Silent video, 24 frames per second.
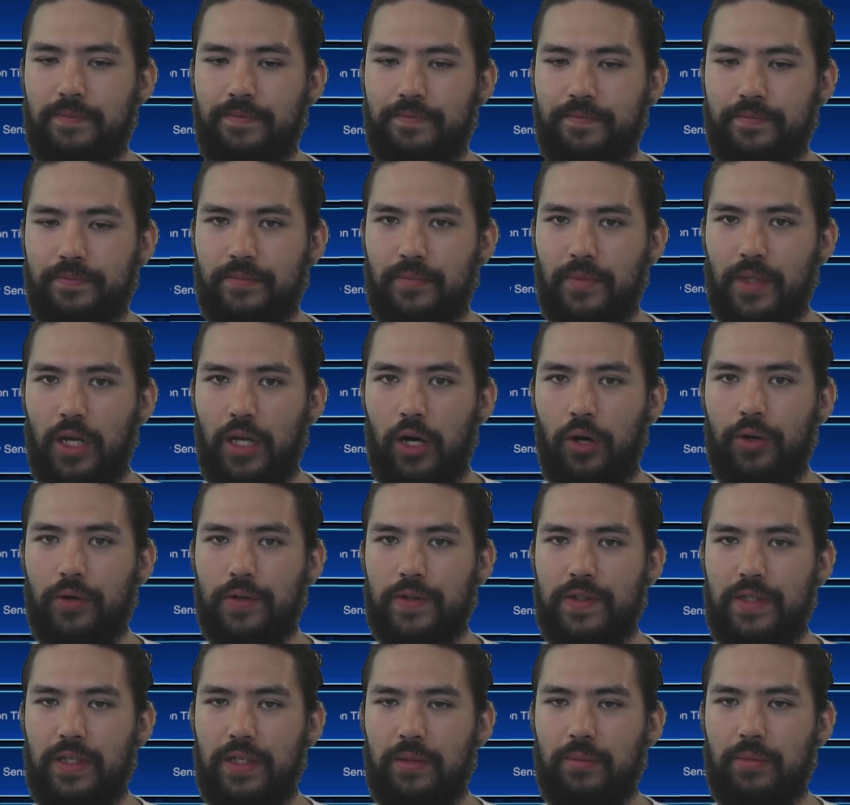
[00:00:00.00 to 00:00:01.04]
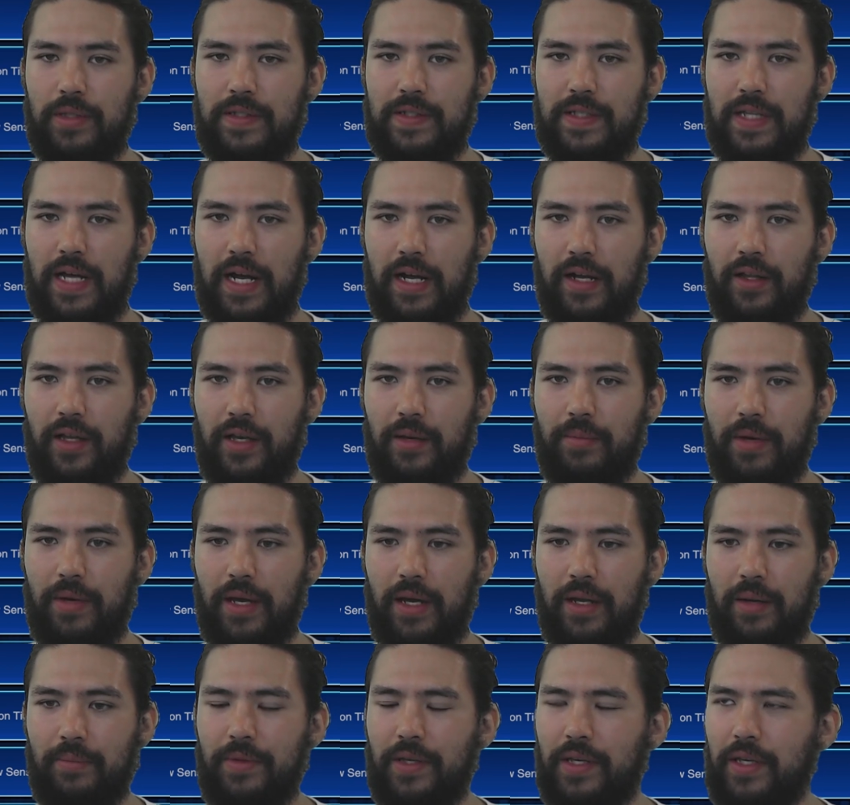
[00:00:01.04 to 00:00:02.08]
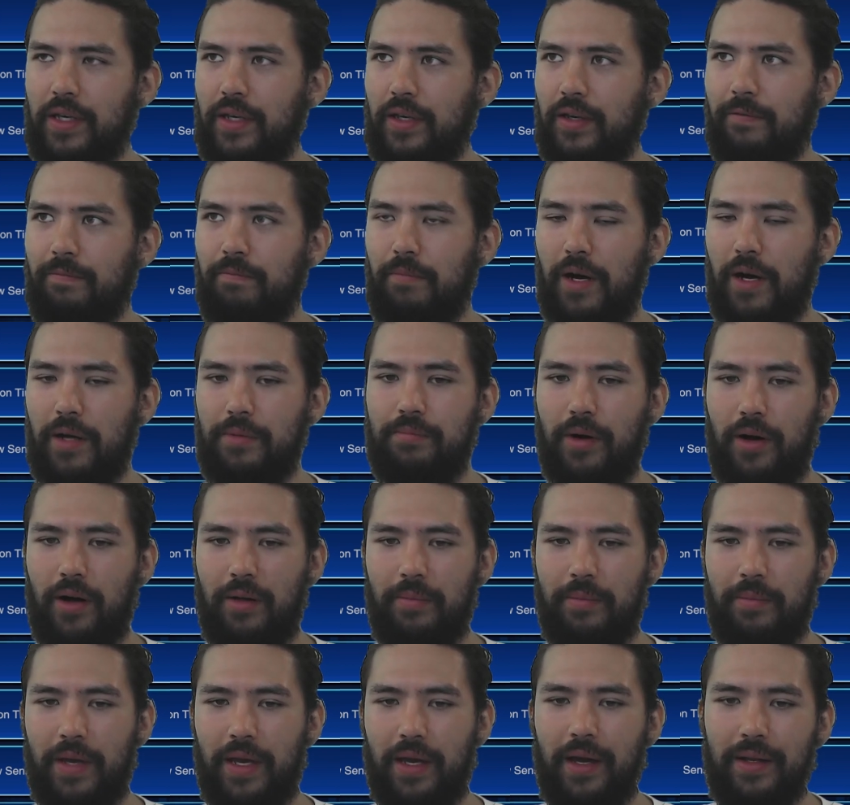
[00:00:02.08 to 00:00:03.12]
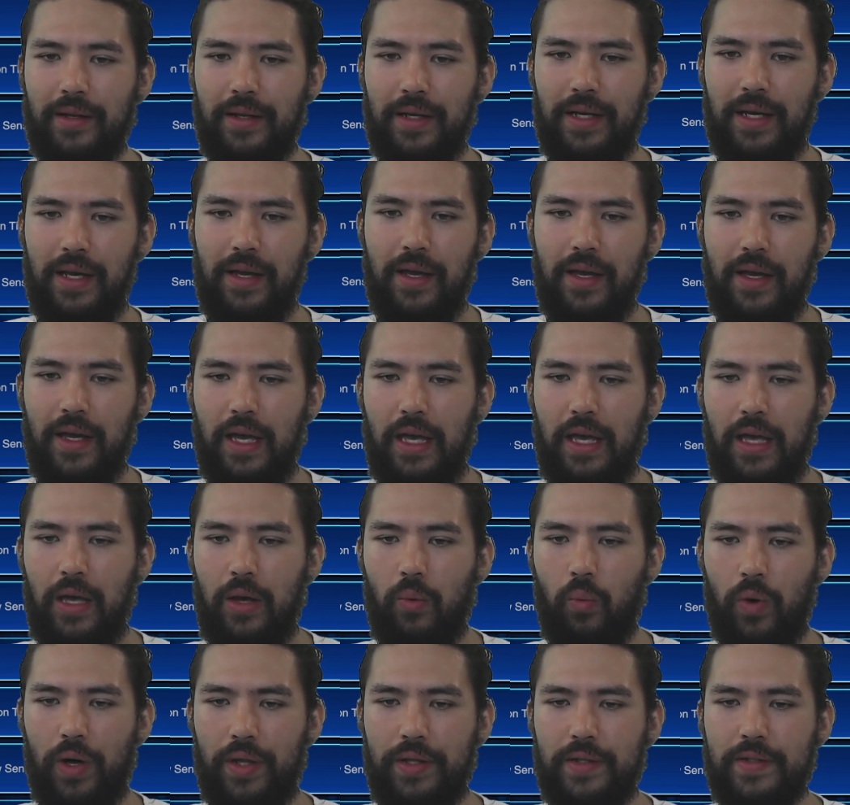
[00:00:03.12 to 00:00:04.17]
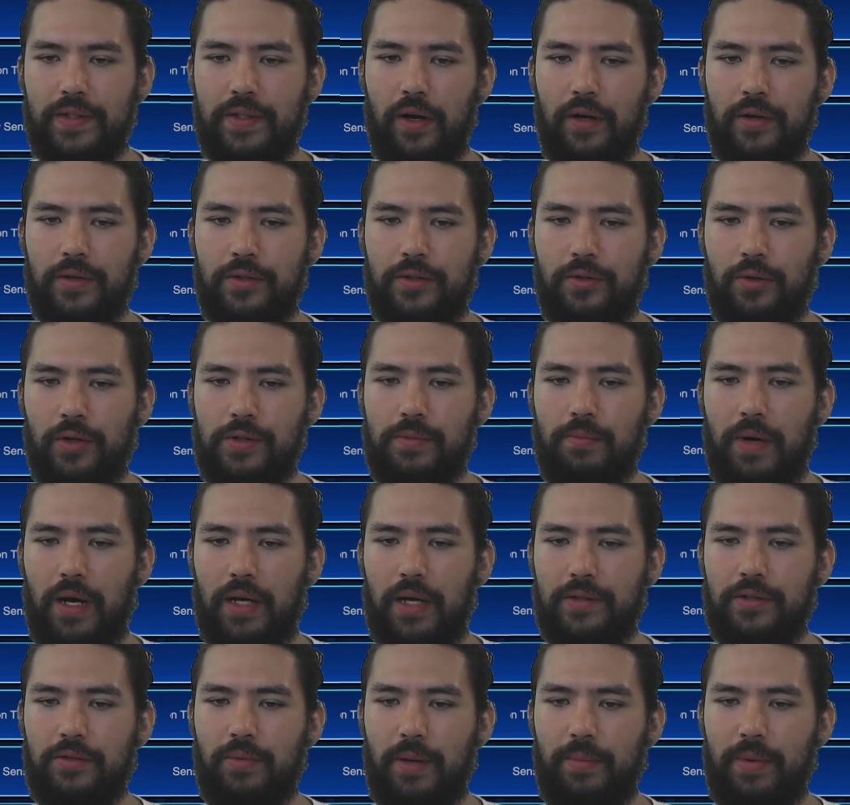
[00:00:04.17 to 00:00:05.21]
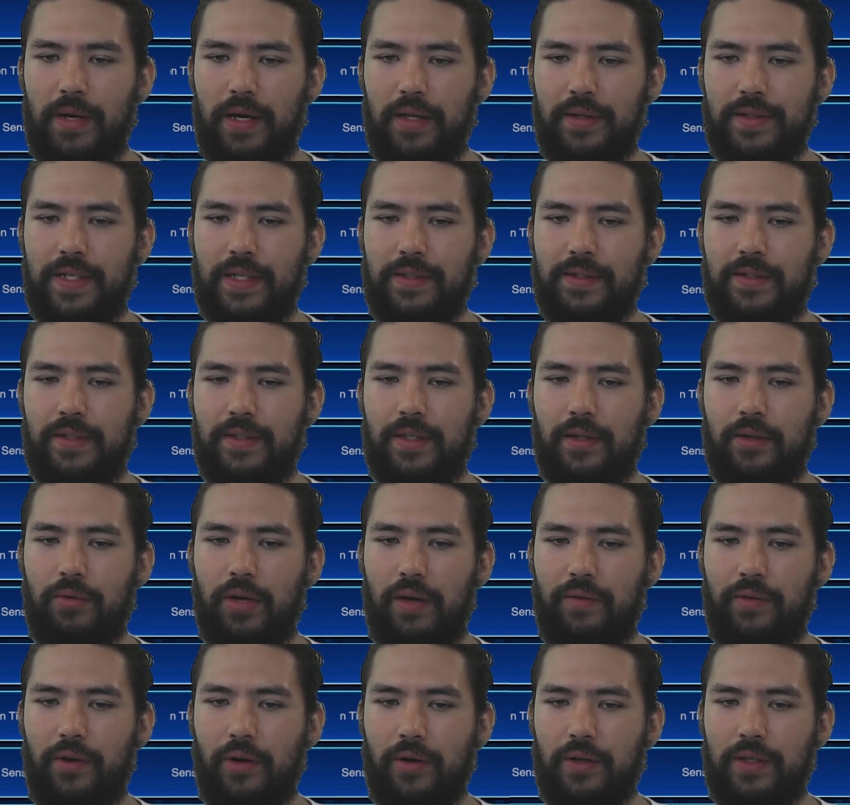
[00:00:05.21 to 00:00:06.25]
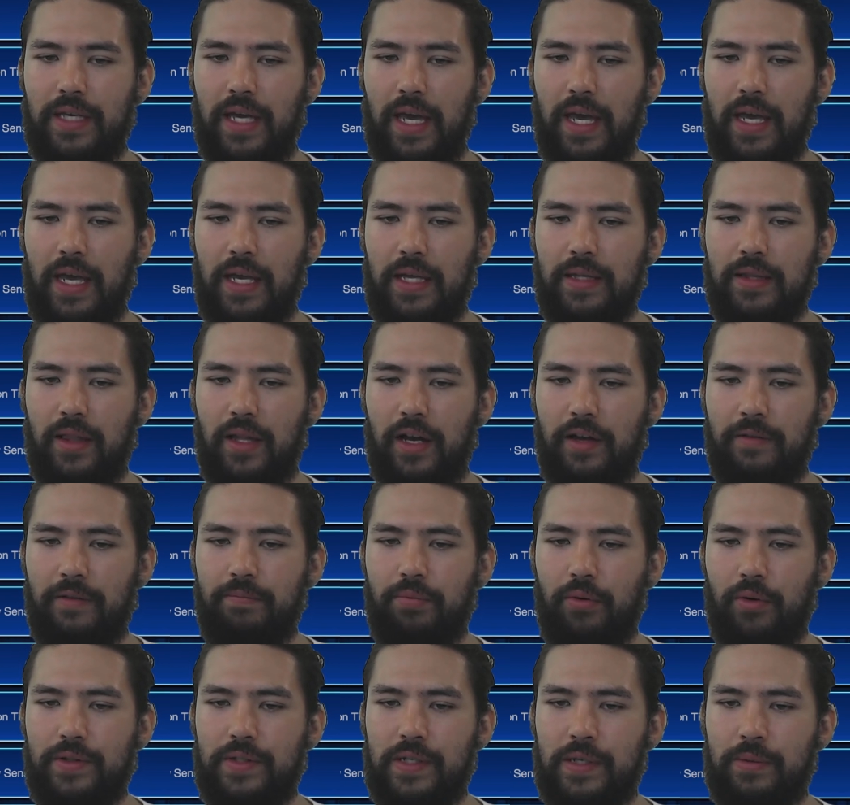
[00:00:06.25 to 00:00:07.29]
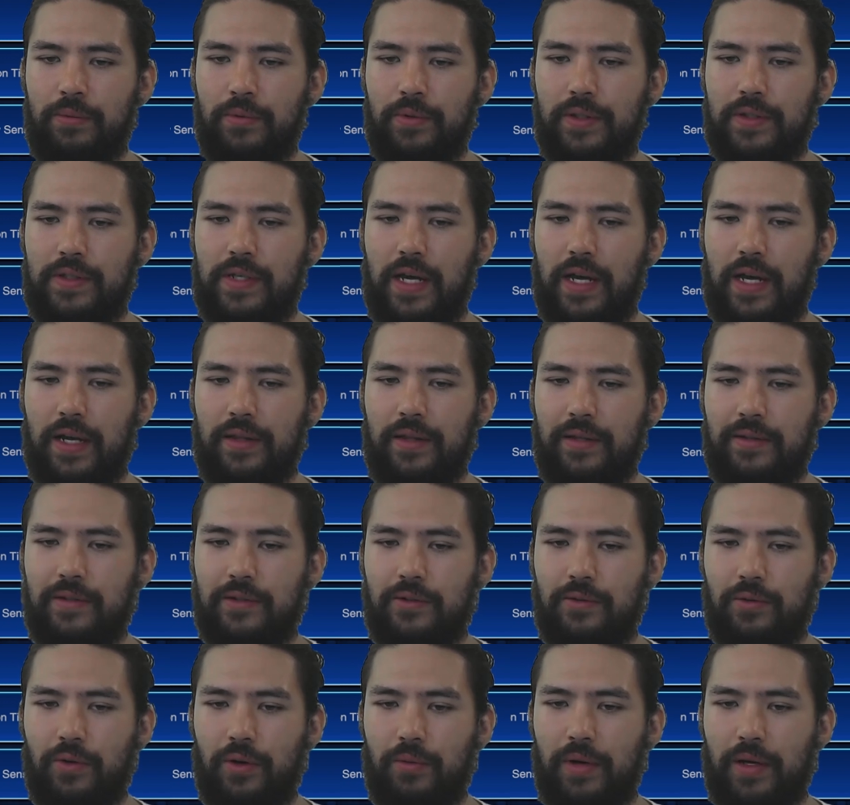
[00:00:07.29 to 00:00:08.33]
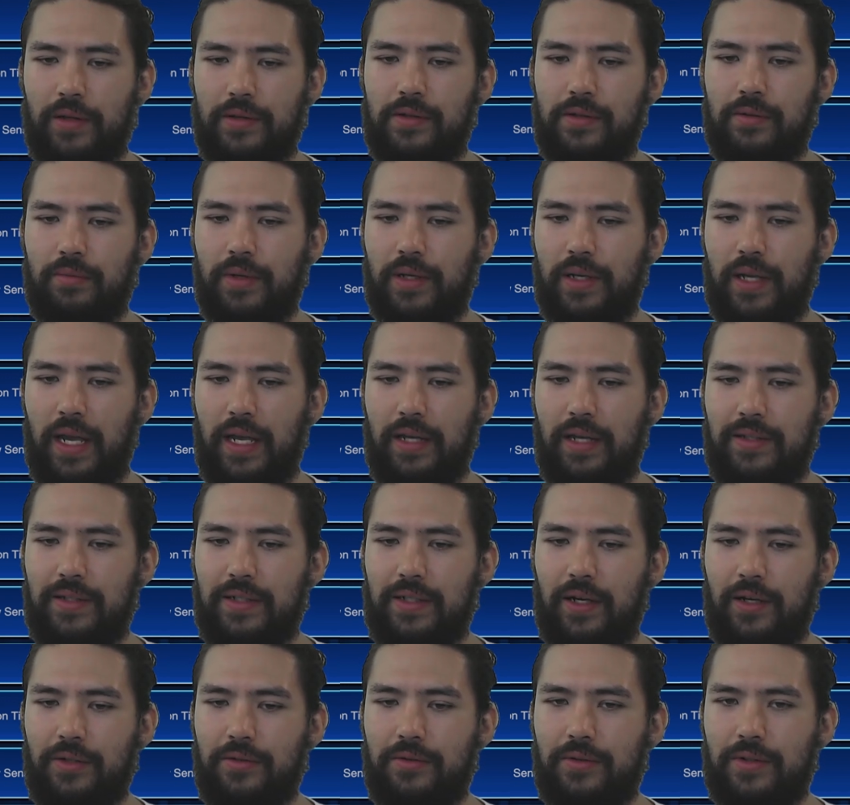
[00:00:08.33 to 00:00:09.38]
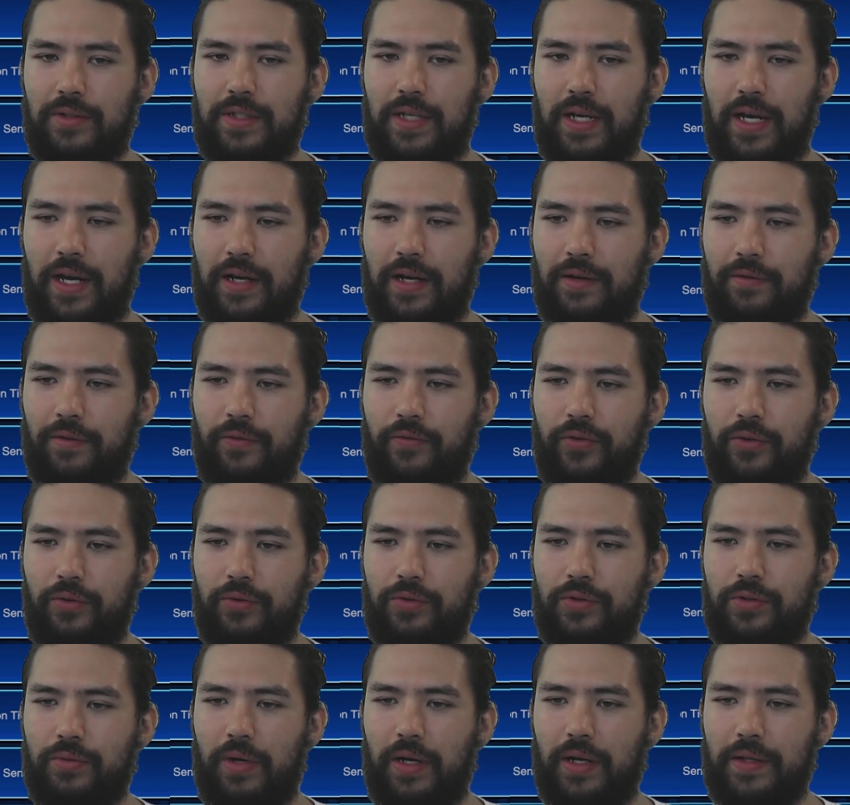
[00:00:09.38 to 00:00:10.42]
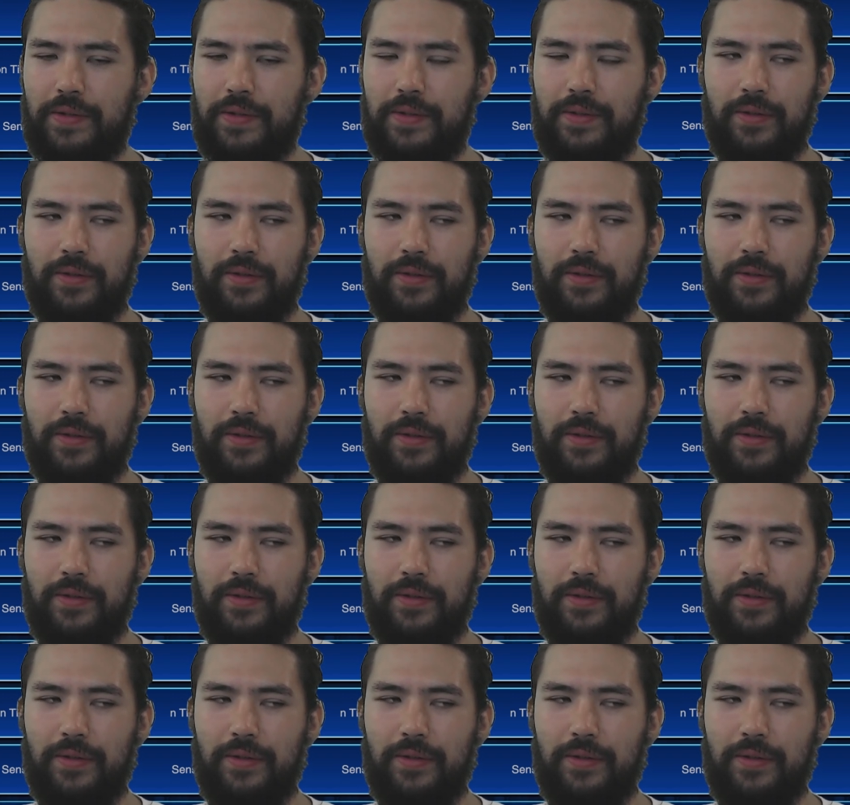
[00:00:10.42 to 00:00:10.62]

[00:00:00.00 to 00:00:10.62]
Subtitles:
Oh no, it's not Clayman. I'm thinking of Mudball Man. When this card destroys a monster by battle and sends it to the graveyard, gain life points equal to the attack of that destroyed monster. But 1800 attack for fusion monster.